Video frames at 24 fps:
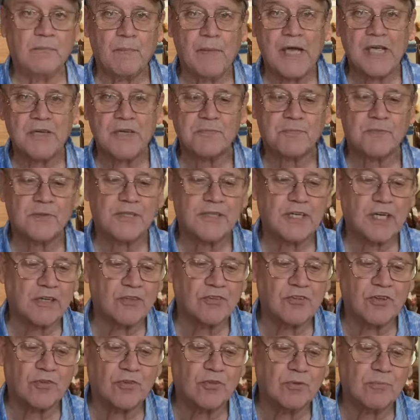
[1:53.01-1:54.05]
mashed
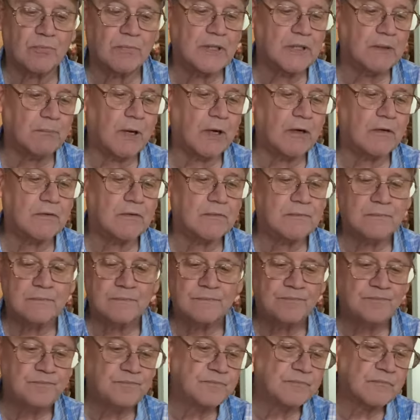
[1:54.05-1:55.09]
potatoes on the meatball
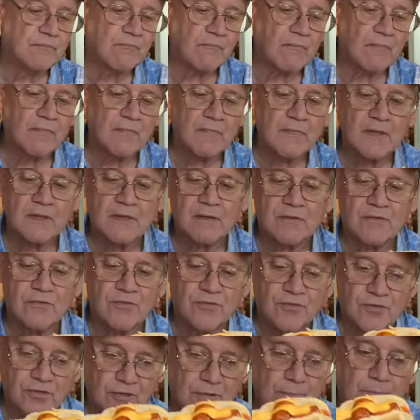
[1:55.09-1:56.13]

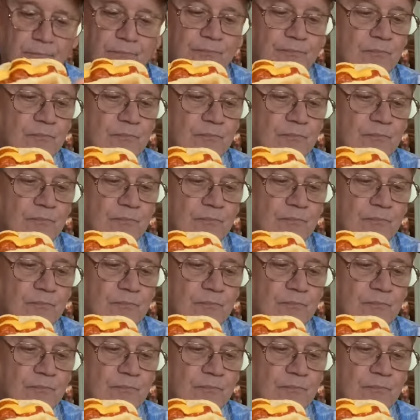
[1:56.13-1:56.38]
sub.